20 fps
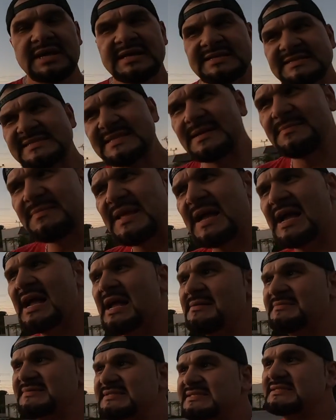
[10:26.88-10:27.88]
And
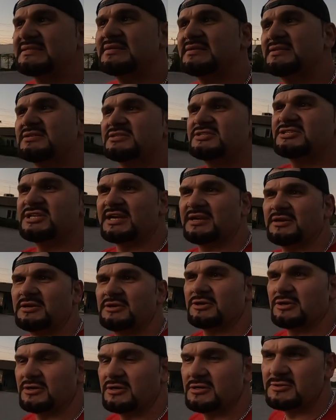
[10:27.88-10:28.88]
sometimes check
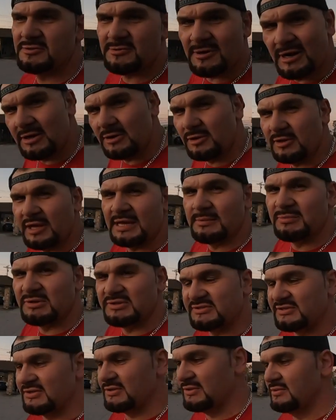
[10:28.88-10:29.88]
your throttle cable
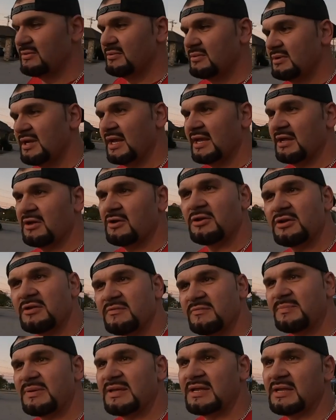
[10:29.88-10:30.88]
too.
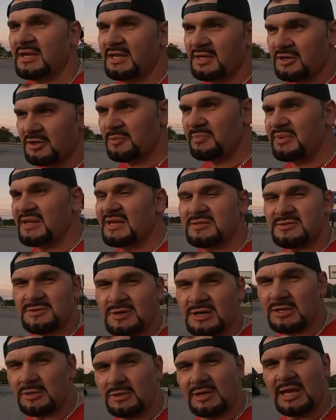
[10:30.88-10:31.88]
It could be the
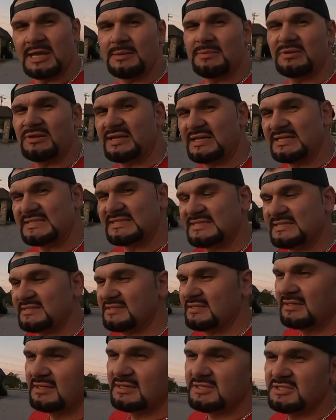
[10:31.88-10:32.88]
throttle cable that's
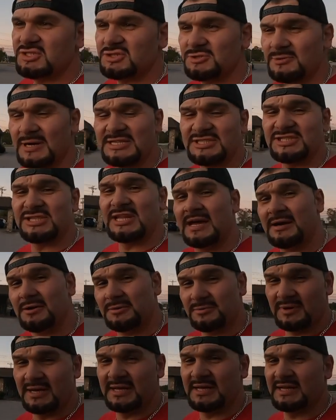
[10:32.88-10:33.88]
stretched
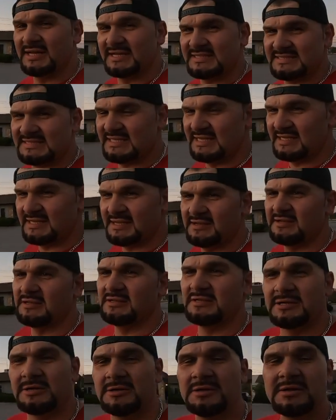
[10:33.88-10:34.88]
out, right? Extended a
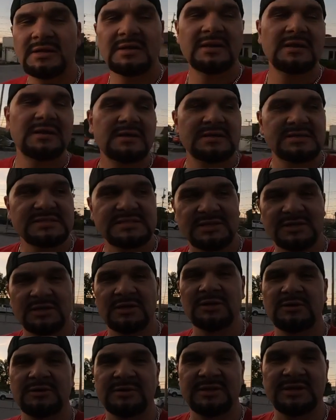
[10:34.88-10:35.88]
little.
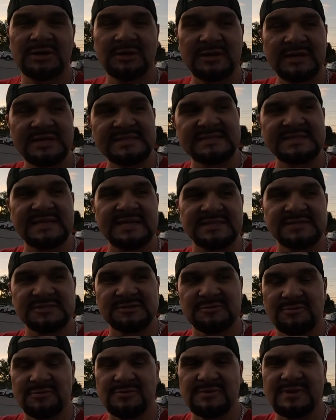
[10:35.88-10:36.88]
So there is a
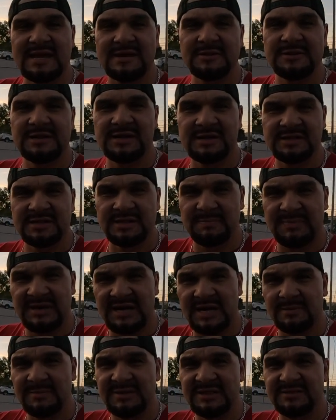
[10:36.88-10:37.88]
screw down there in the
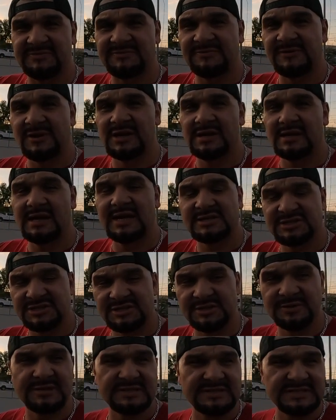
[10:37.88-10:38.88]
bottom in the front. I'll
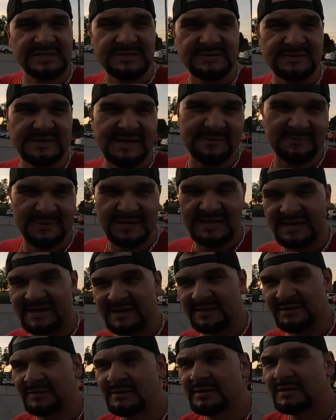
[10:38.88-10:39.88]
show it to you, not right
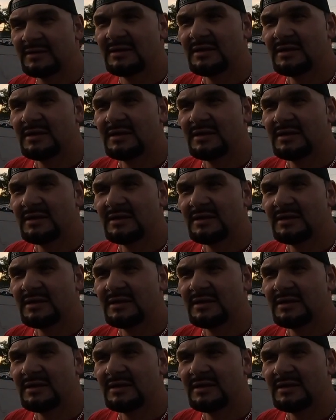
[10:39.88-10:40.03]
now,